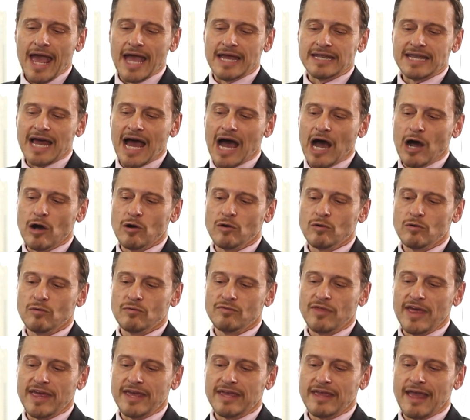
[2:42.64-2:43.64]
and how
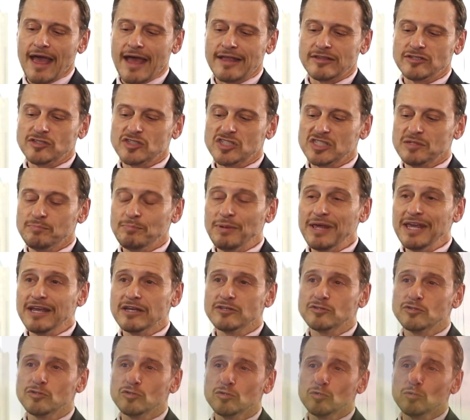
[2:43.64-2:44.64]
they can
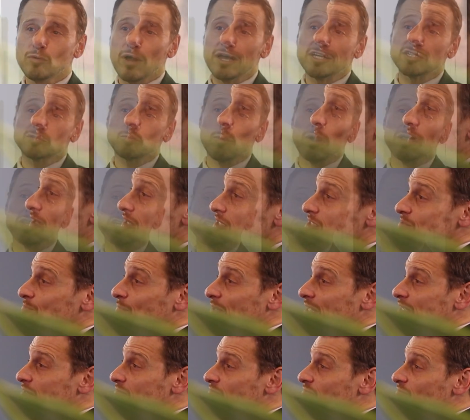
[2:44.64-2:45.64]
speak to as well as
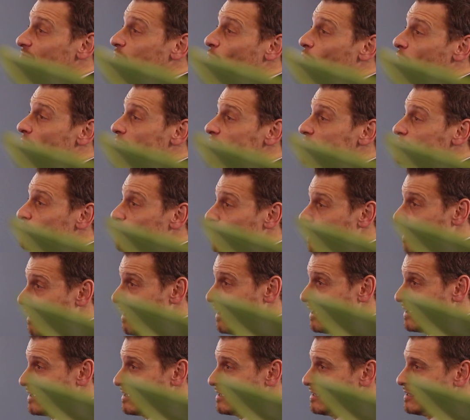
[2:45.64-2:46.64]
be informed
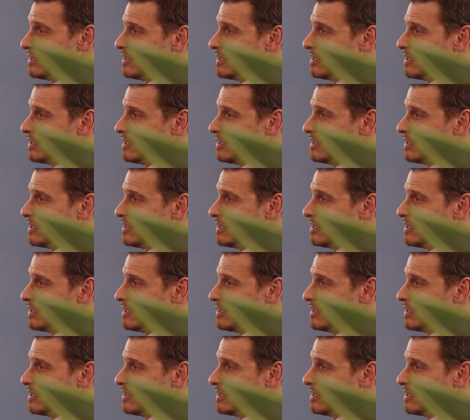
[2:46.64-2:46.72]
by